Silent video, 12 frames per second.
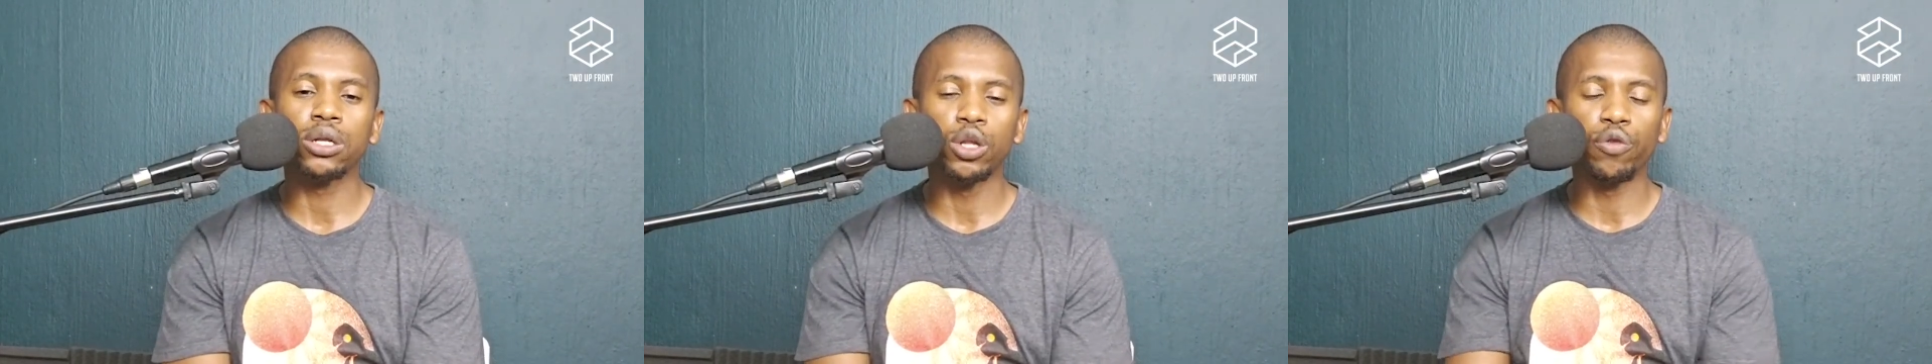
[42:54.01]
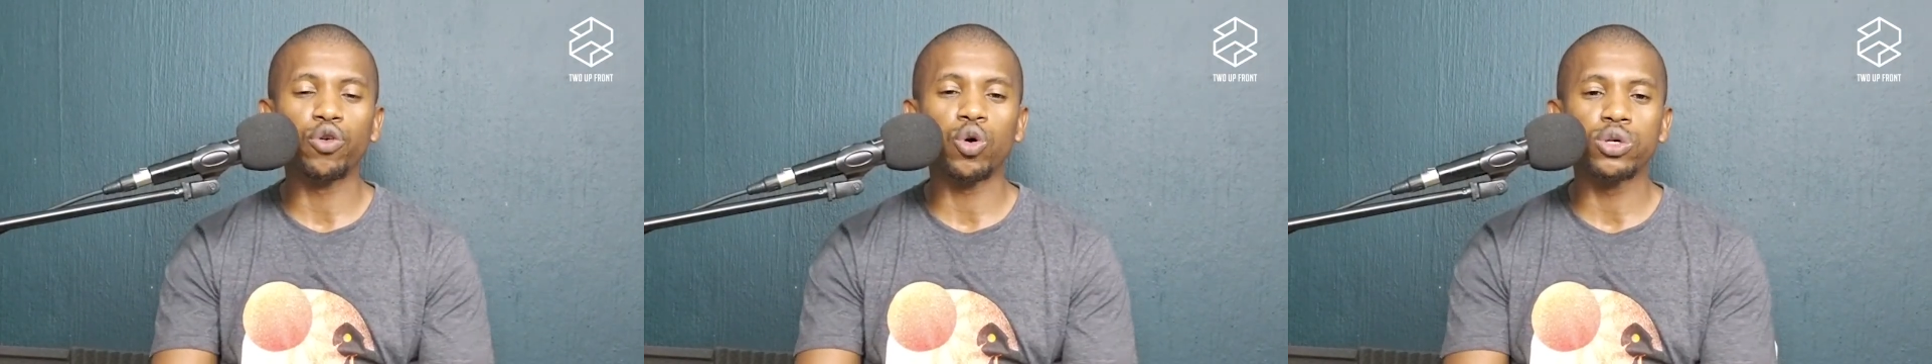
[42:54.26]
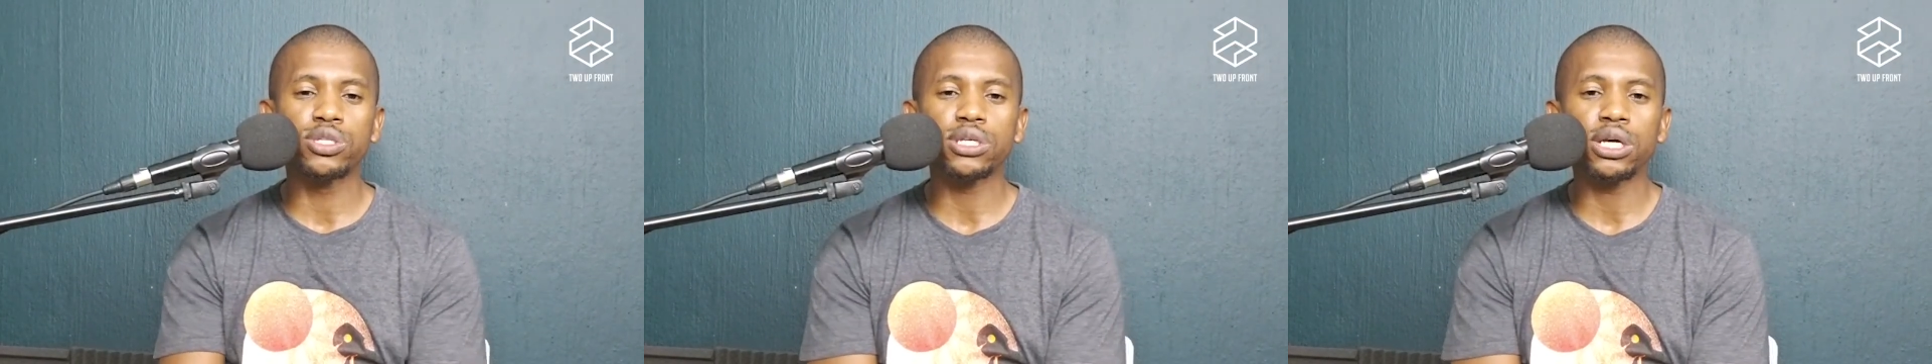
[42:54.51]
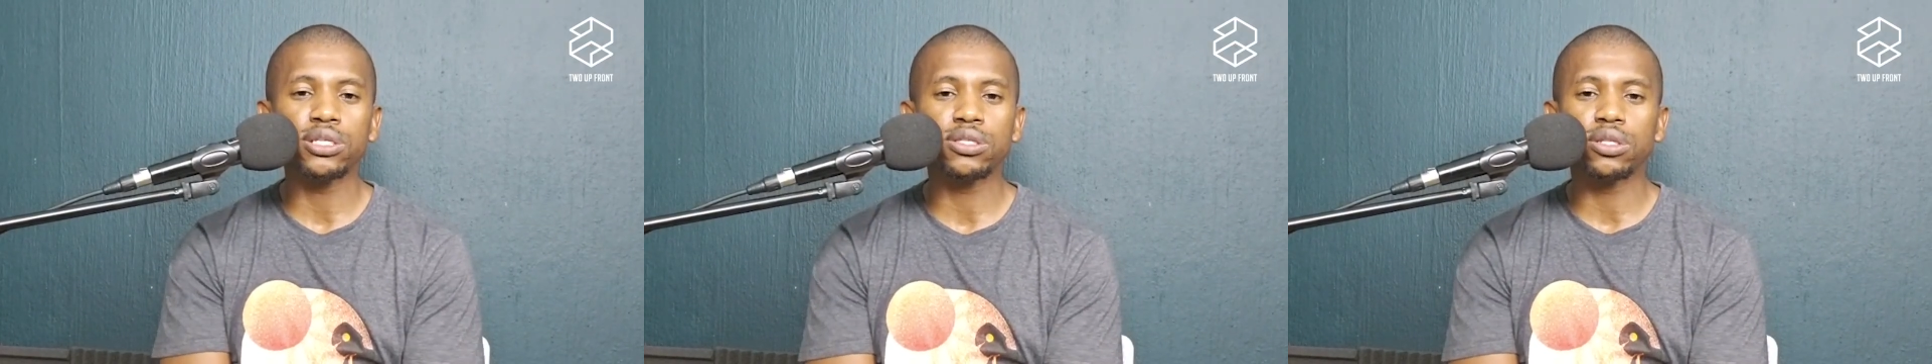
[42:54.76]
And of course,
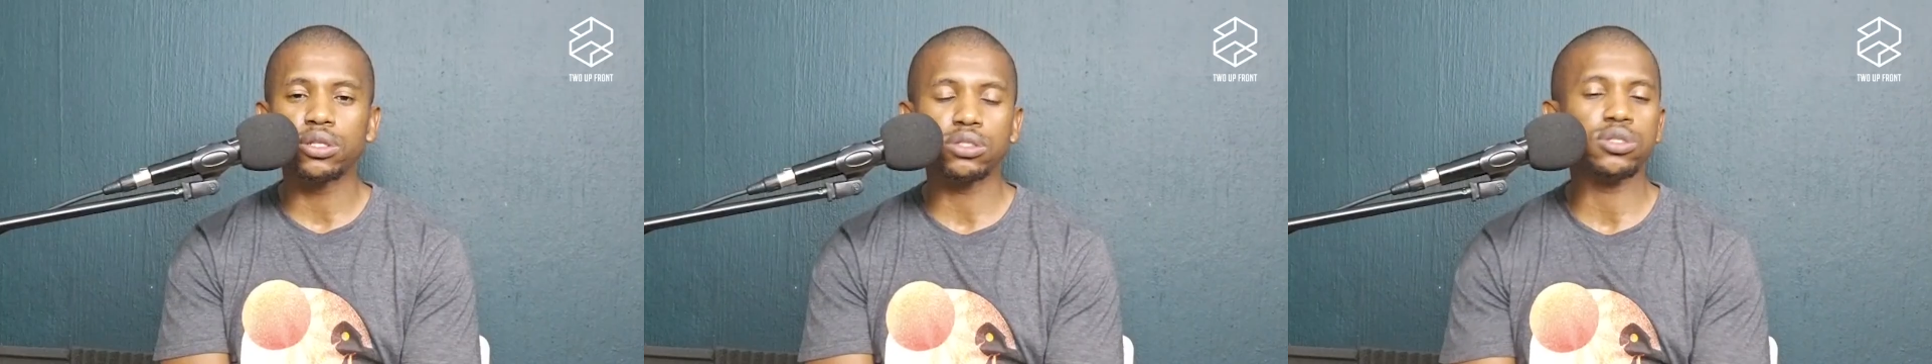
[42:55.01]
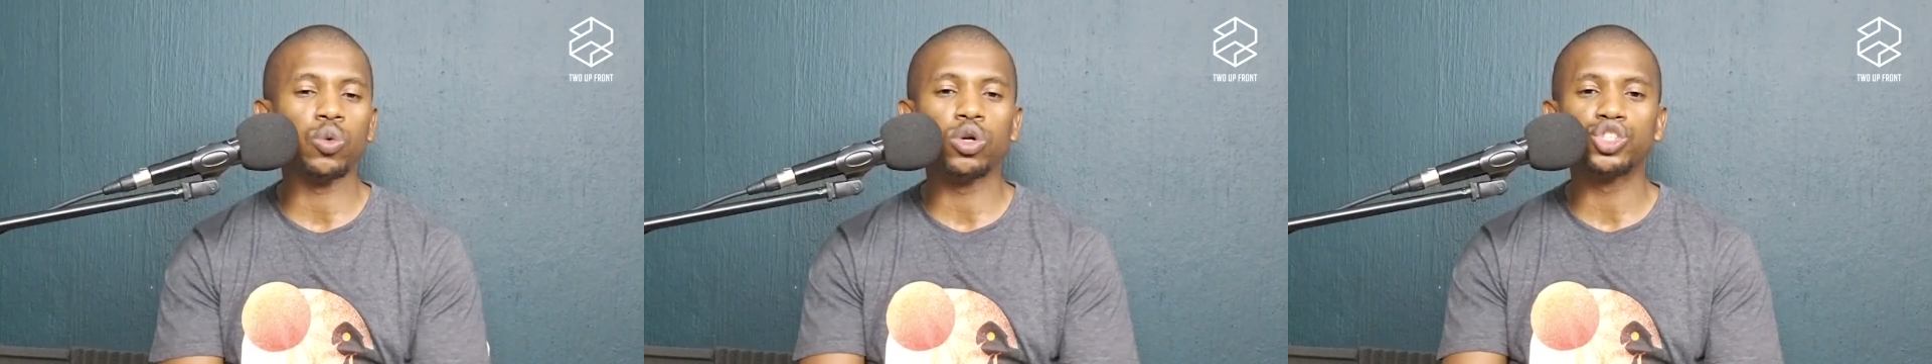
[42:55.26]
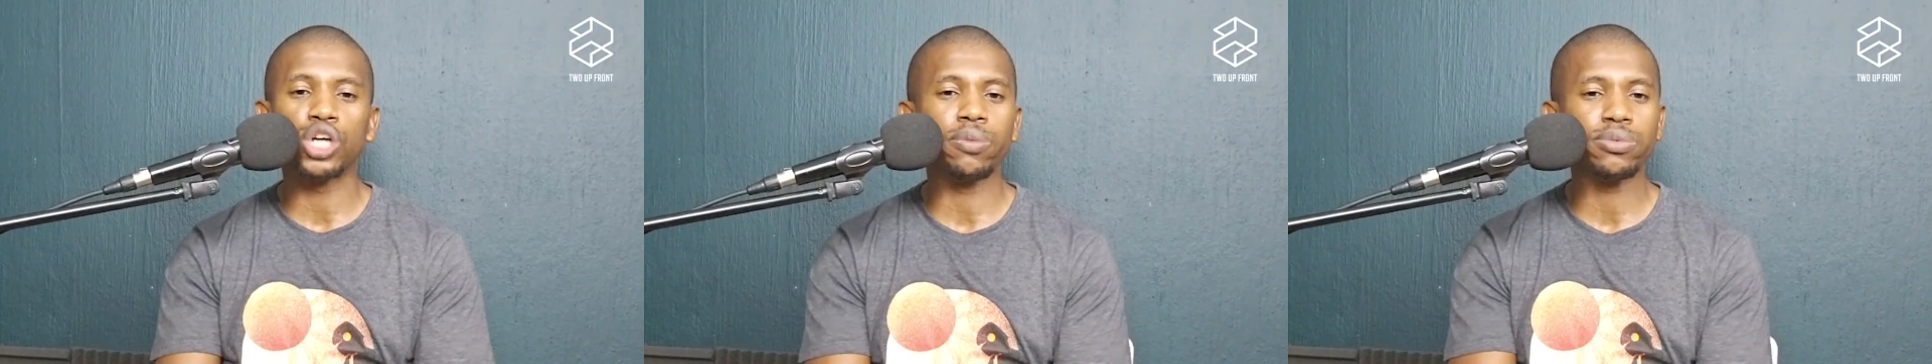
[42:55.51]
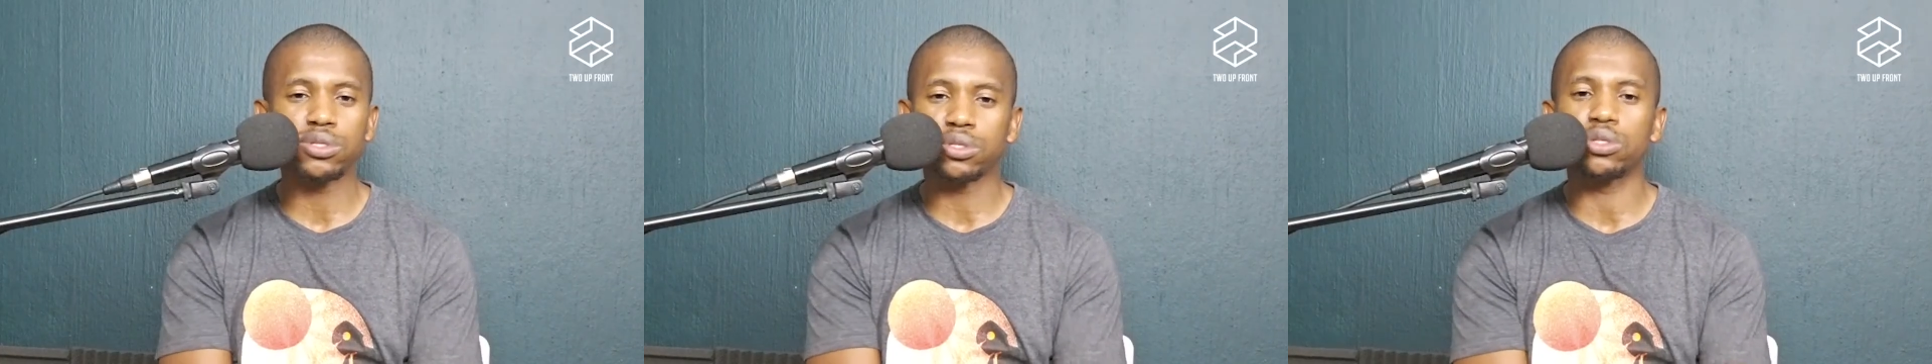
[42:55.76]
it's the world champs,